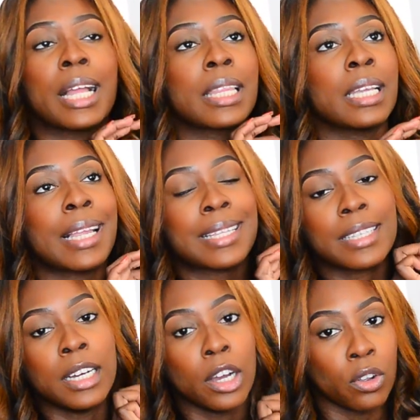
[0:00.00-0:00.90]
I think that's
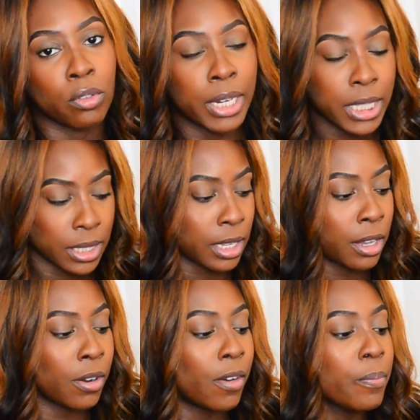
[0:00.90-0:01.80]
a great
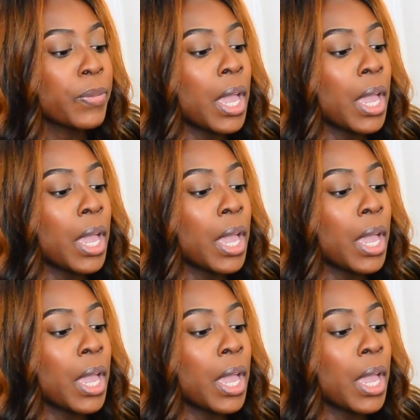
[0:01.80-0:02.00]
steal.